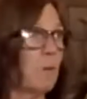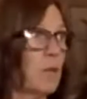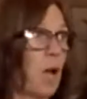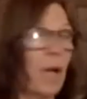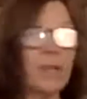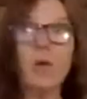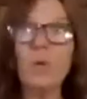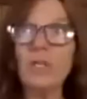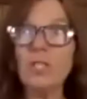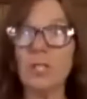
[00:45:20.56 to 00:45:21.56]
I go
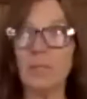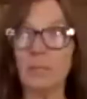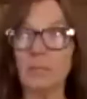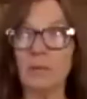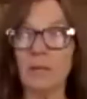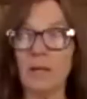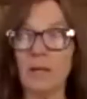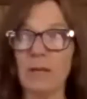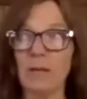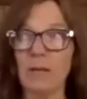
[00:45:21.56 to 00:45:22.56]

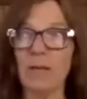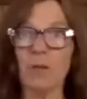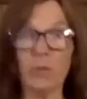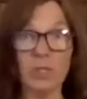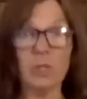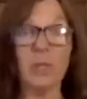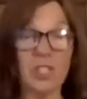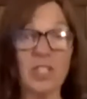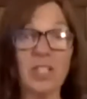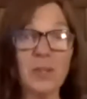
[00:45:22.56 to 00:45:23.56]
I'll go into my
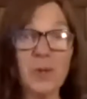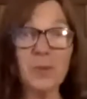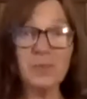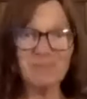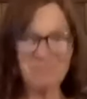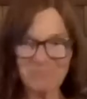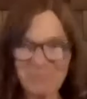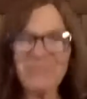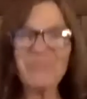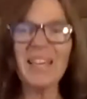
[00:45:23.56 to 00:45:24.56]
chicken coop,
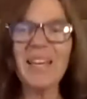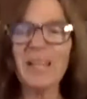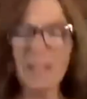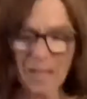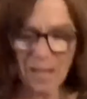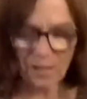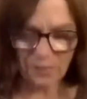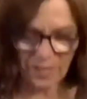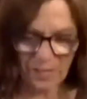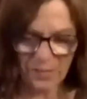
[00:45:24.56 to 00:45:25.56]
and I
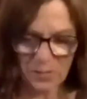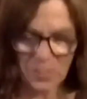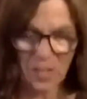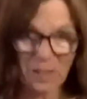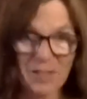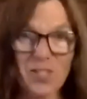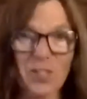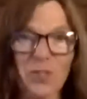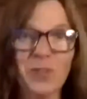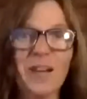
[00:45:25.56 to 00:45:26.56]
have some ducks
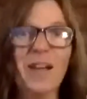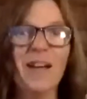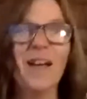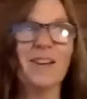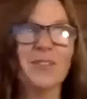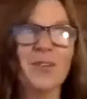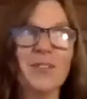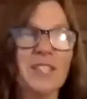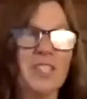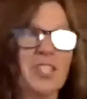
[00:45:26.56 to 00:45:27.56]
too, and I'll go into
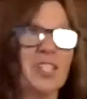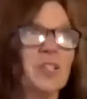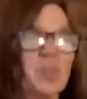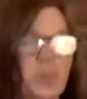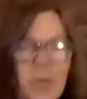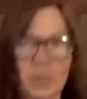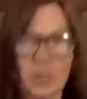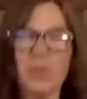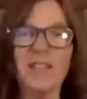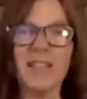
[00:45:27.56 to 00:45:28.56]
the chicken coop, and
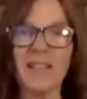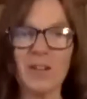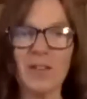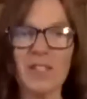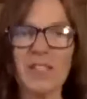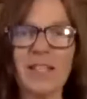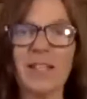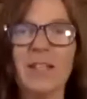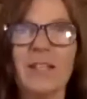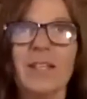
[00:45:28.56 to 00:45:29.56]
normally I hear this like
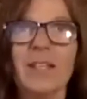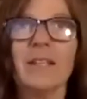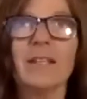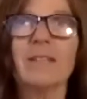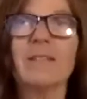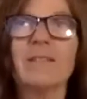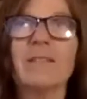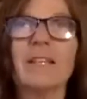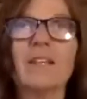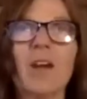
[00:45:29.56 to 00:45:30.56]

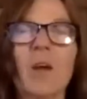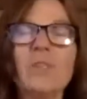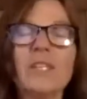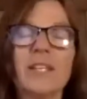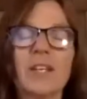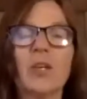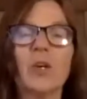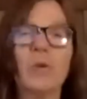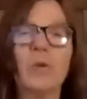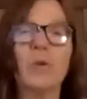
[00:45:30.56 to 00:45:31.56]
almost like a
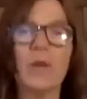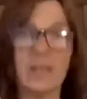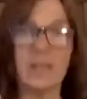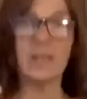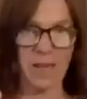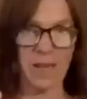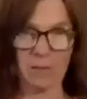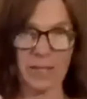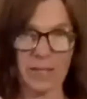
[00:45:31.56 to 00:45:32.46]
cooing sound, like a